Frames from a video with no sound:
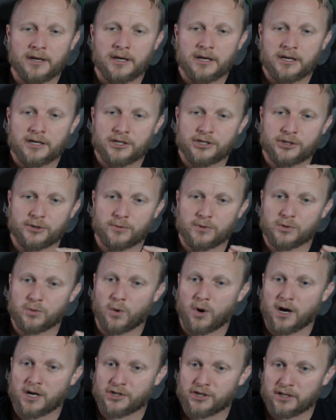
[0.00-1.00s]
She was
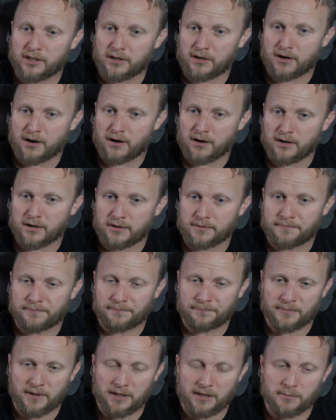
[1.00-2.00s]
washing the car,
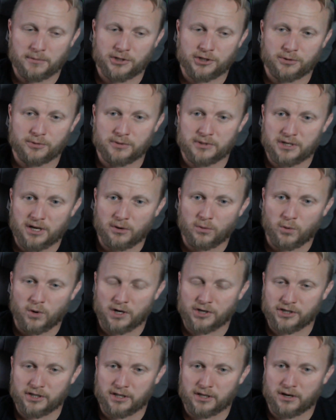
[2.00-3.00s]
and then when she was done
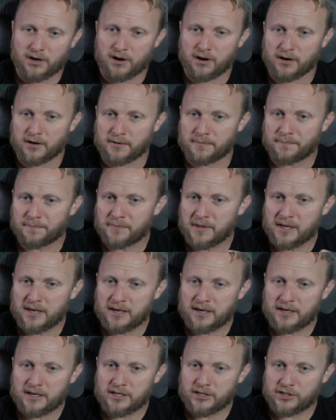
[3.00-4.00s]
washing the car,
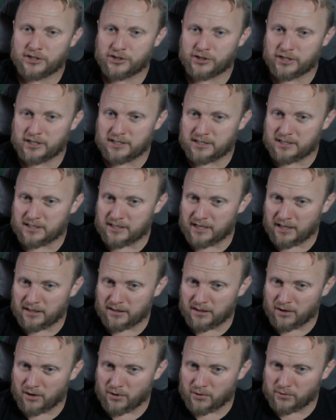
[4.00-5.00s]
she set the
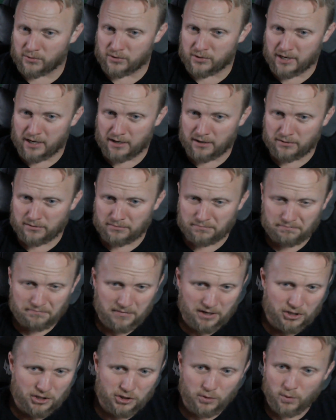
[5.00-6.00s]
hose down
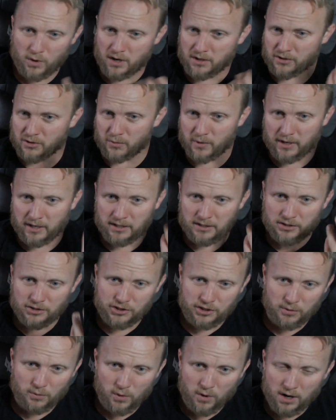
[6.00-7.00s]
and she walked away and she
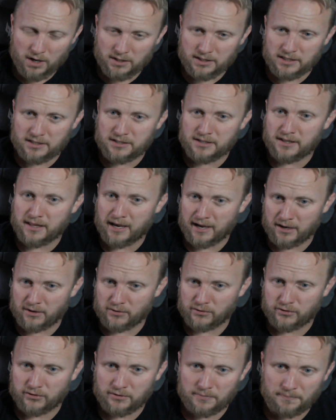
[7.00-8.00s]
walked into the
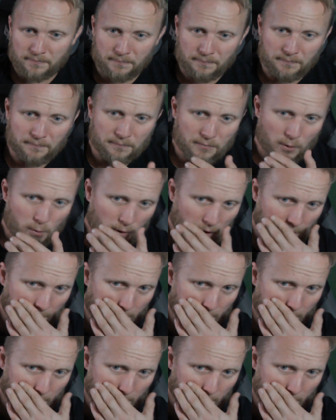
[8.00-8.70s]
house. Okay?